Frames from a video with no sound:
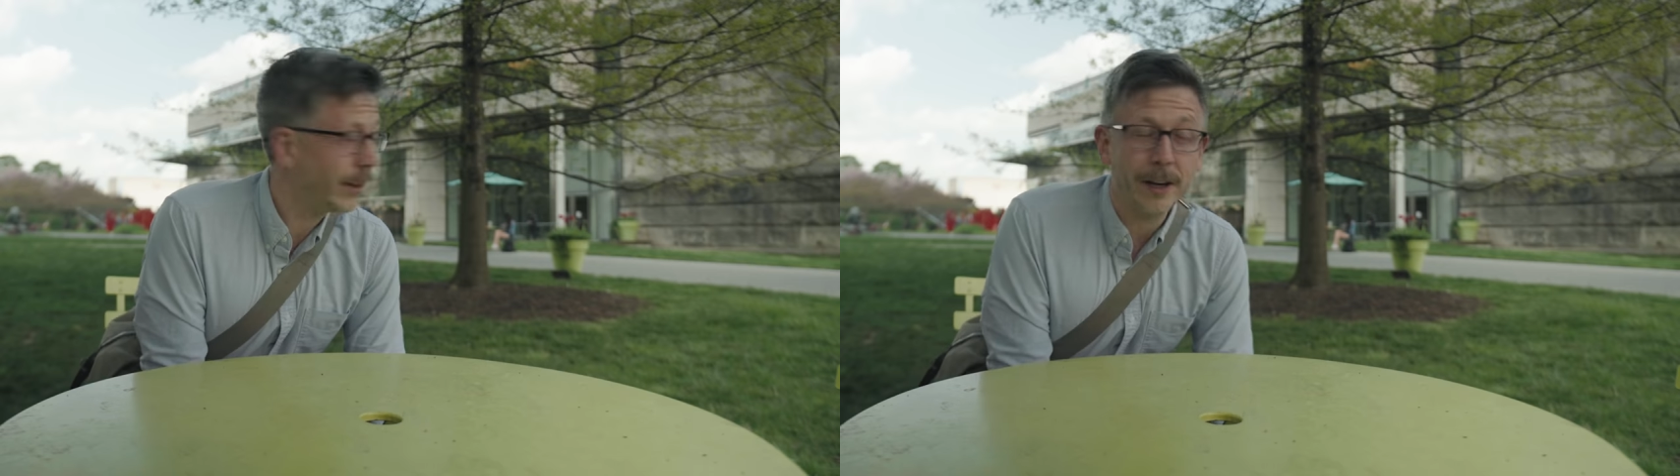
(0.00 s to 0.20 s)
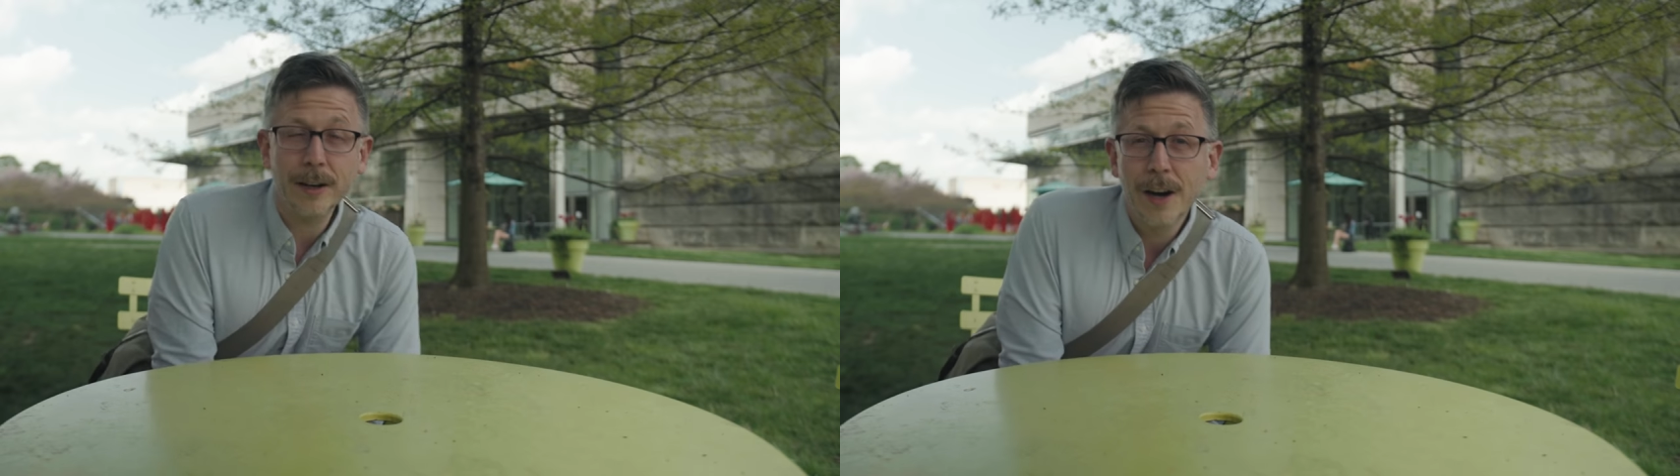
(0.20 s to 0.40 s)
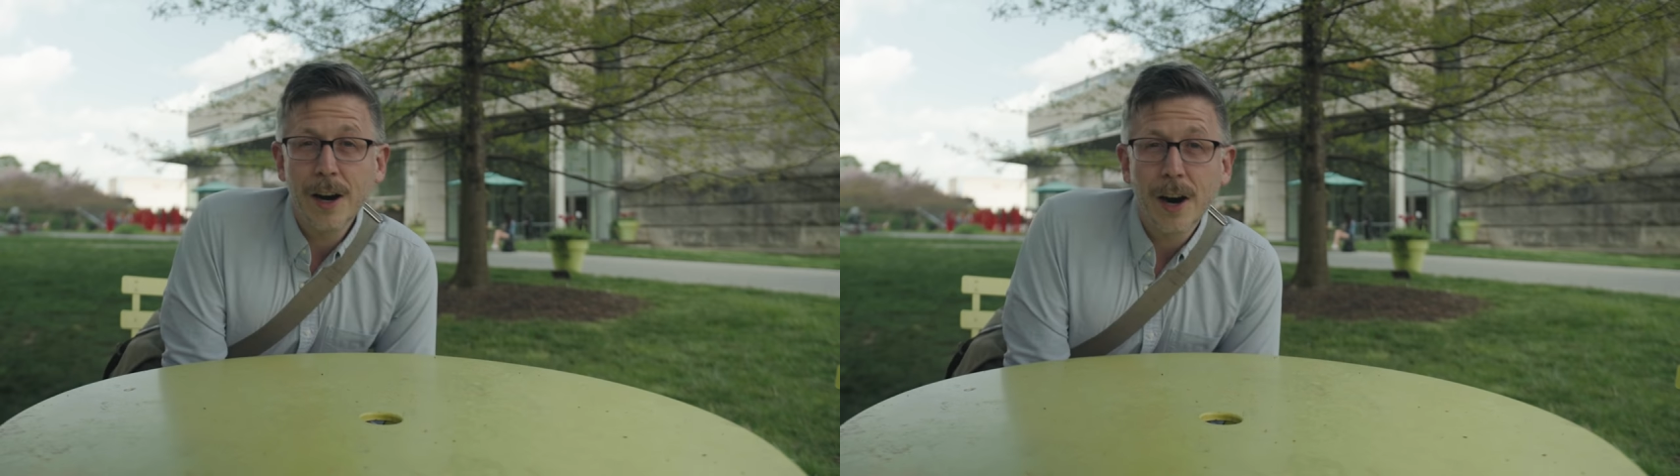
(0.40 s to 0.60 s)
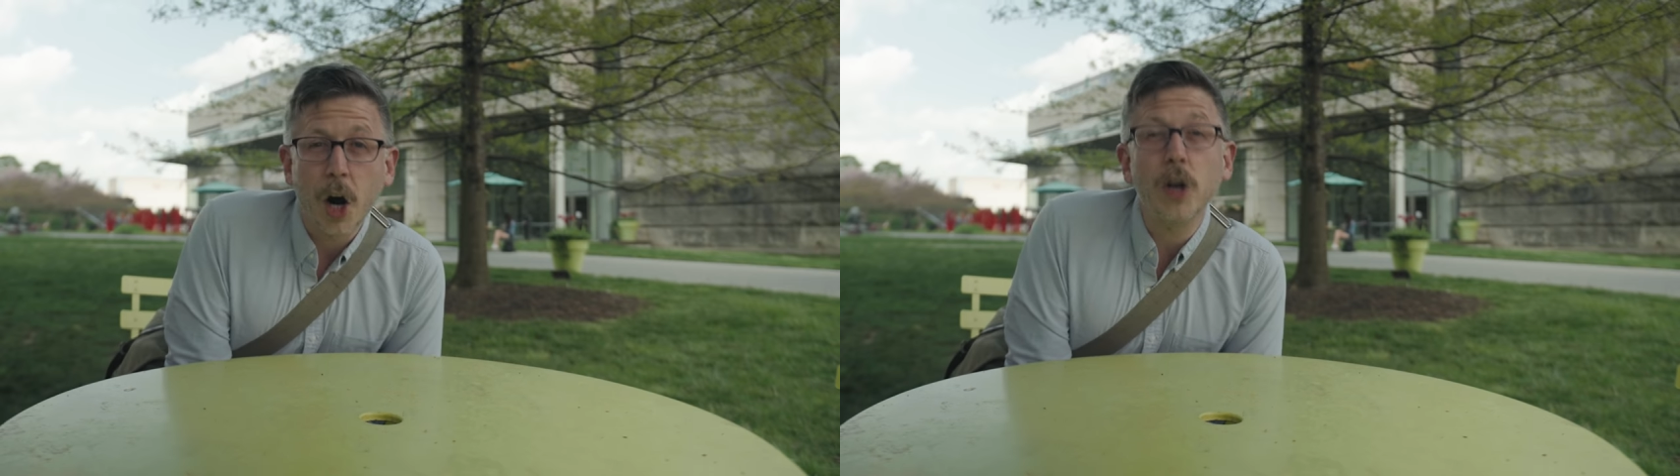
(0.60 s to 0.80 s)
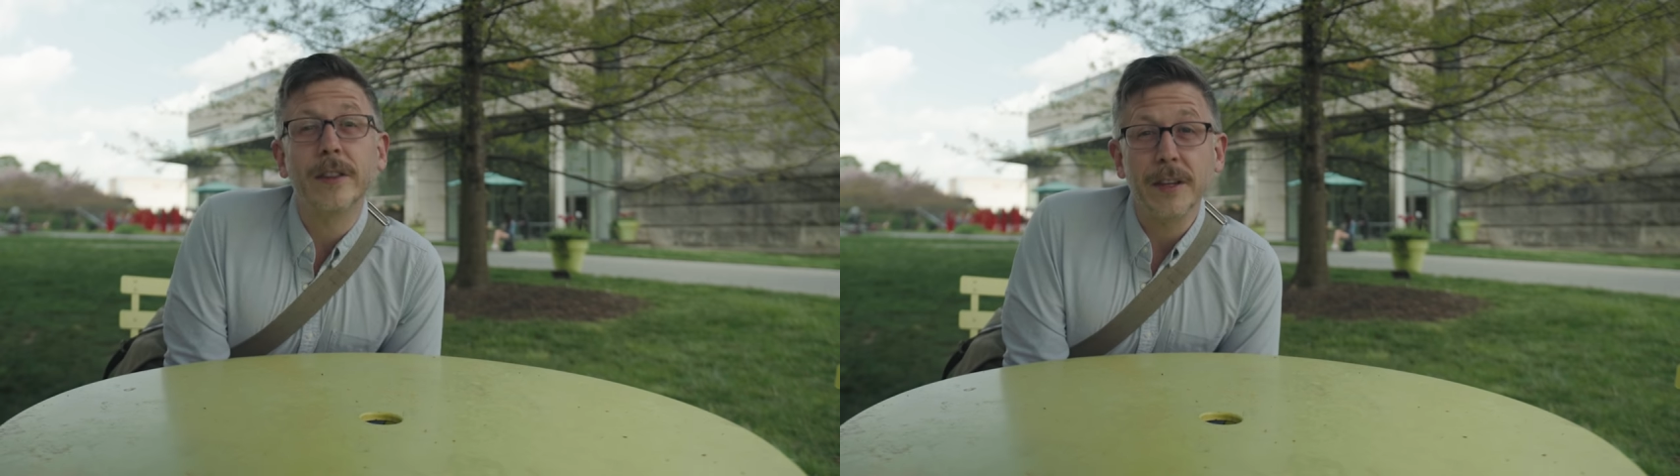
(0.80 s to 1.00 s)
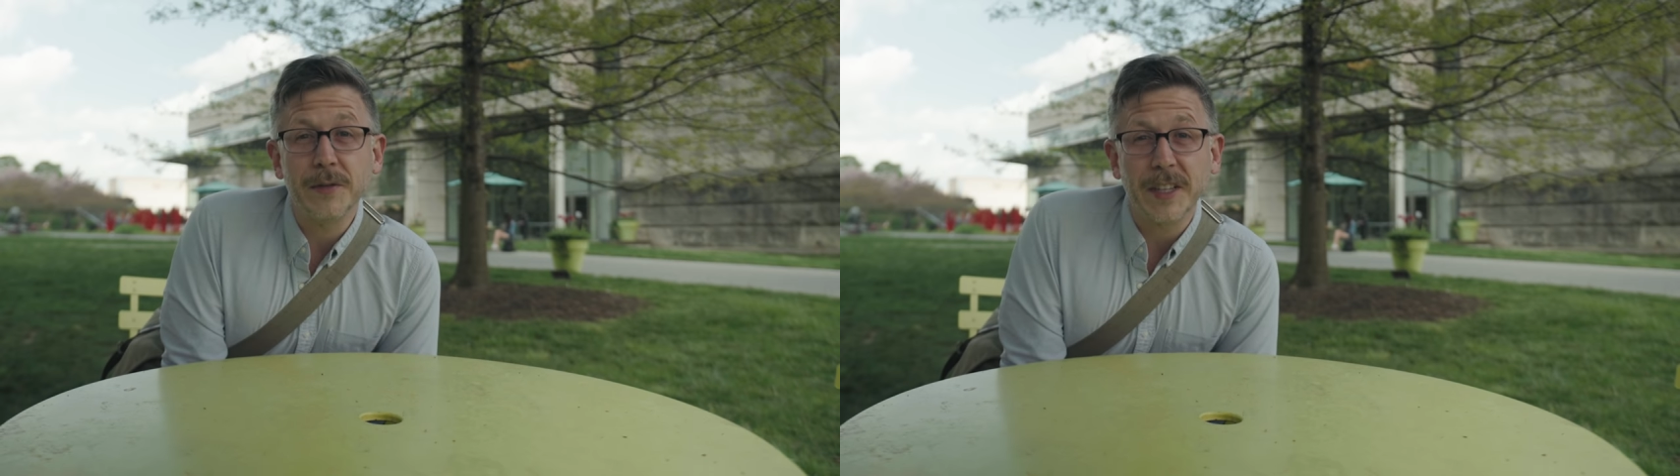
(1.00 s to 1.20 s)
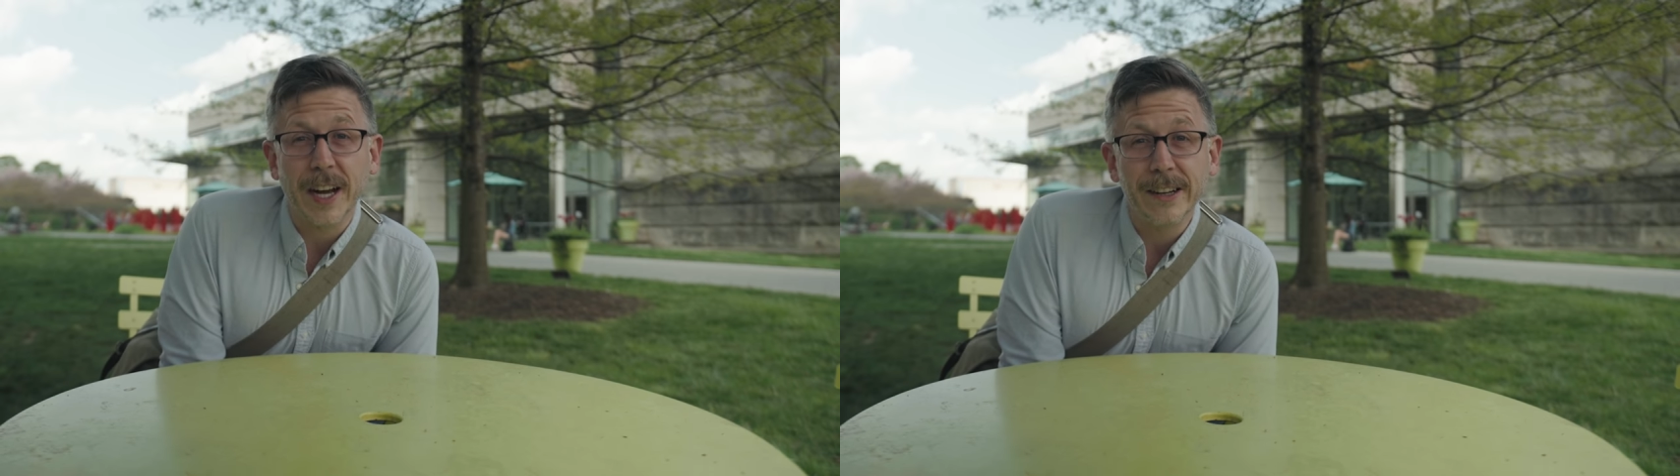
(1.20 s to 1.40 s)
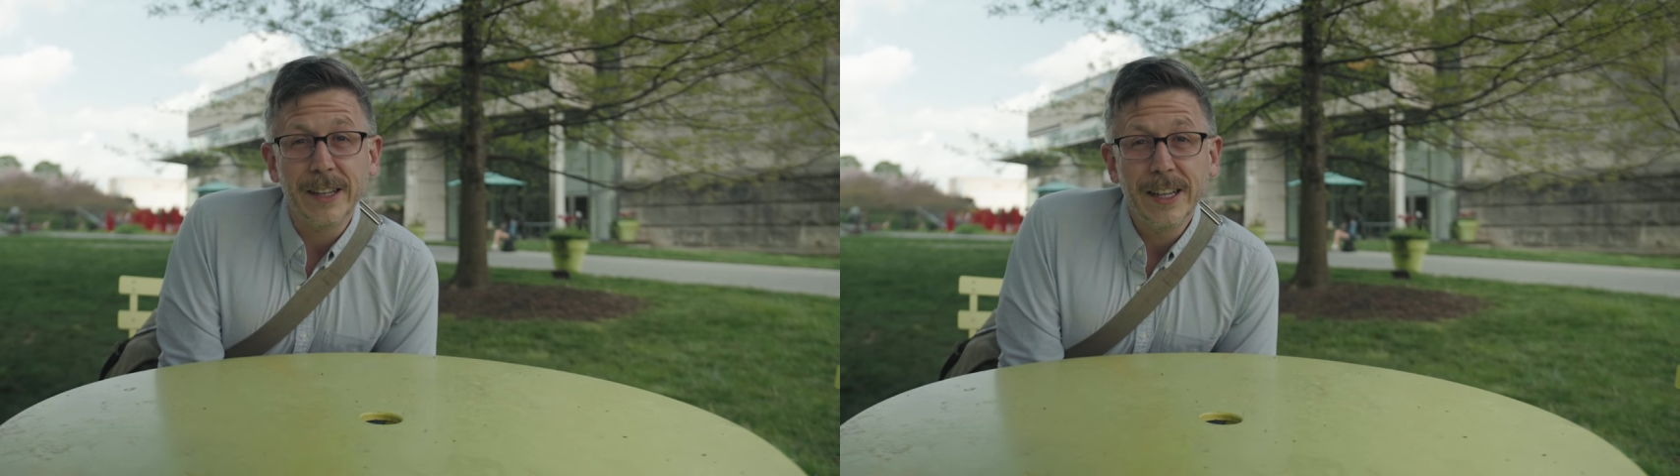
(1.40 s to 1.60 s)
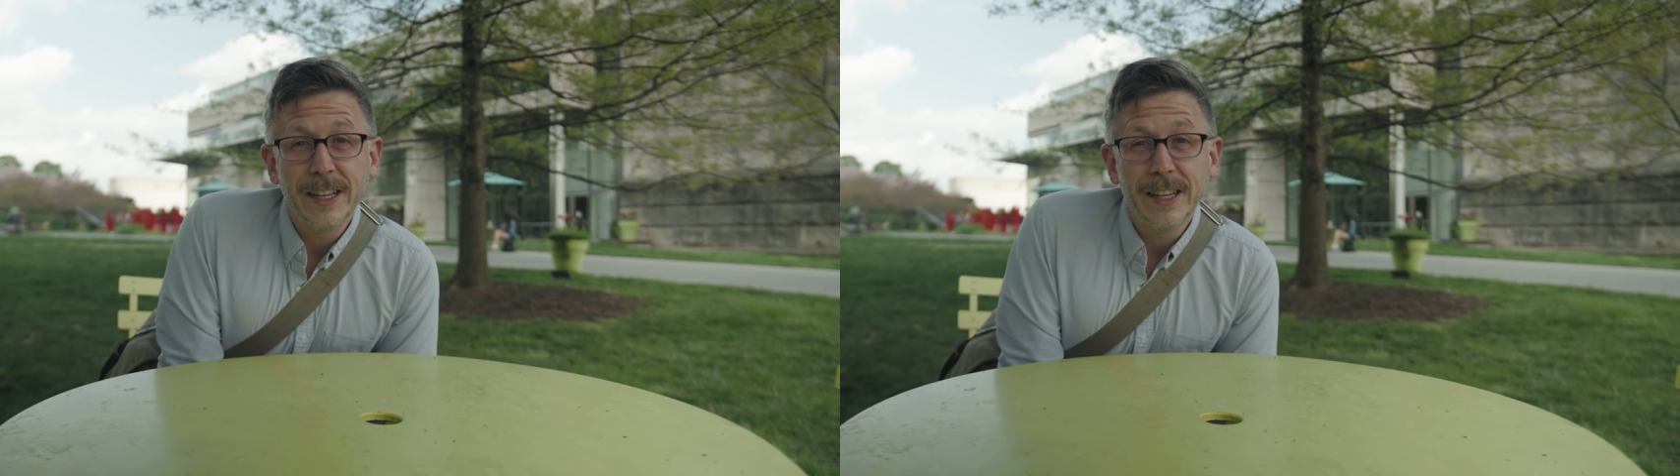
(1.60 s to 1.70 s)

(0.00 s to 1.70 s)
in there, art thief style,